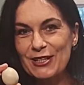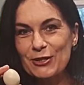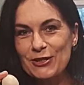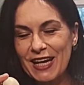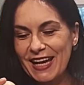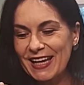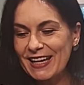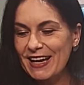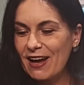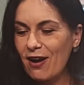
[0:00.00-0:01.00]
and today
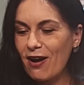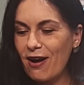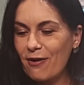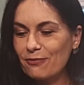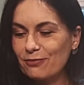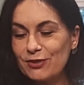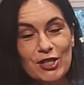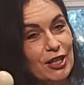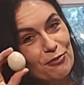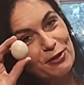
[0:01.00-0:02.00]

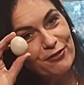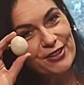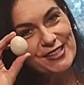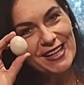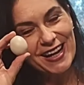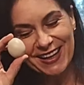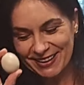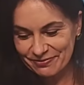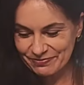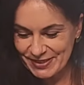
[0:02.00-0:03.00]
she gave me first egg.
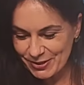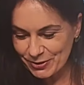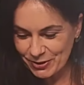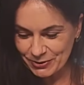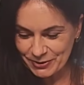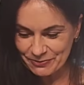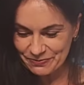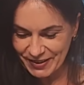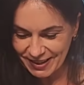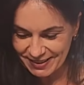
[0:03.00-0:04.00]
So cute.
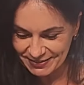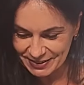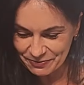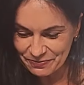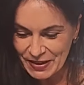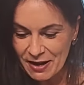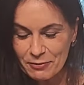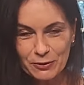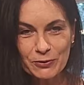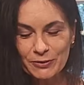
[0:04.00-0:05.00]
I love it.
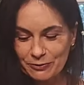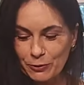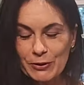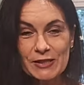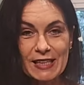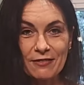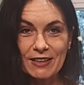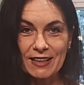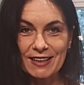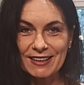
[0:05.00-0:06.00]
But we will save
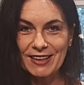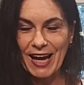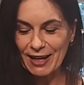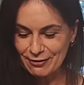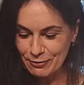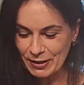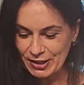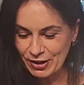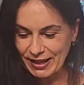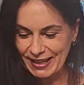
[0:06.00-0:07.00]
that little egg for my
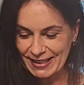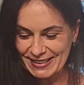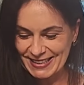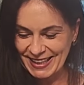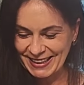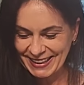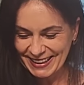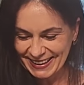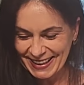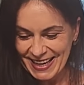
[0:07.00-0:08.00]
kids
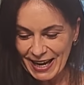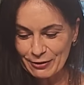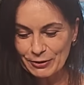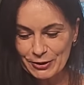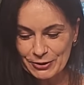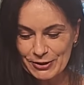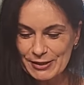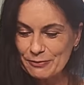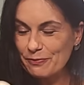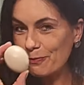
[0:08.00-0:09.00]
and we'll
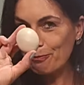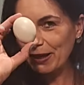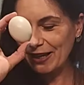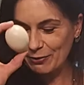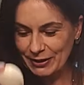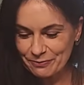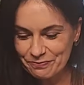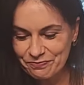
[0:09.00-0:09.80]
use bigger one.